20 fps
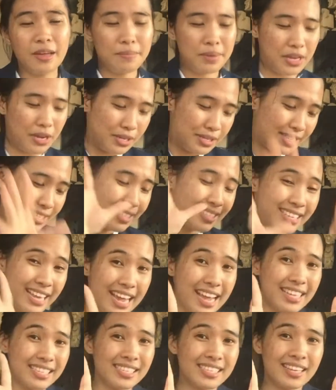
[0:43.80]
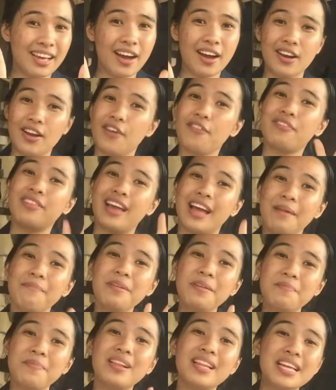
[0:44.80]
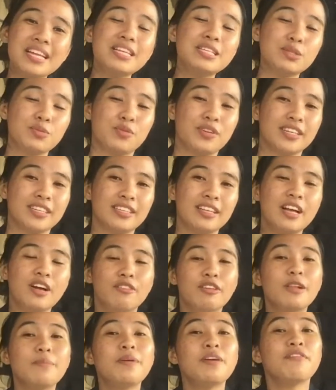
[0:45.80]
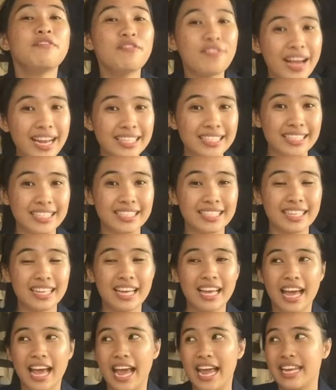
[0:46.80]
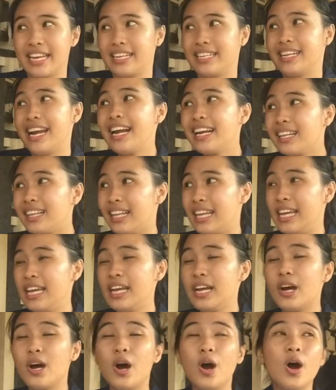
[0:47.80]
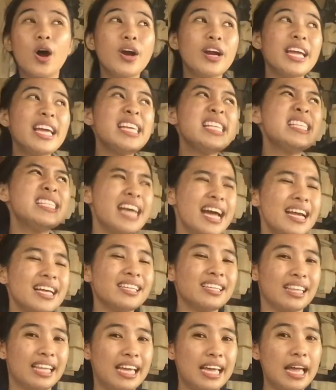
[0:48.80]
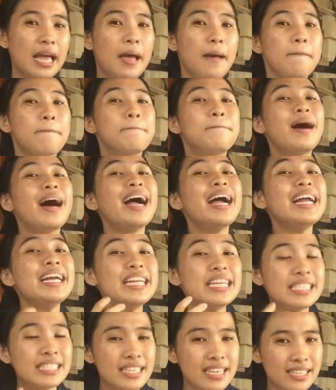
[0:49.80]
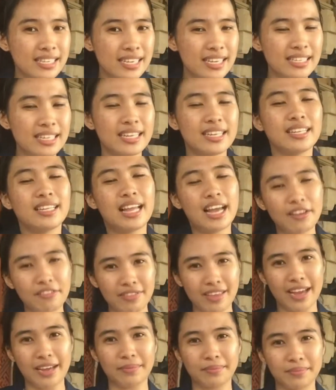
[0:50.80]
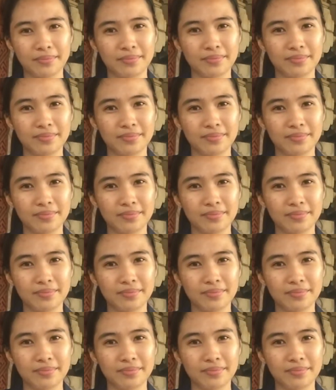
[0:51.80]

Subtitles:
Because 6 out of 10 people in this world will be affected, either directly or indirectly, by this disease in a lifetime.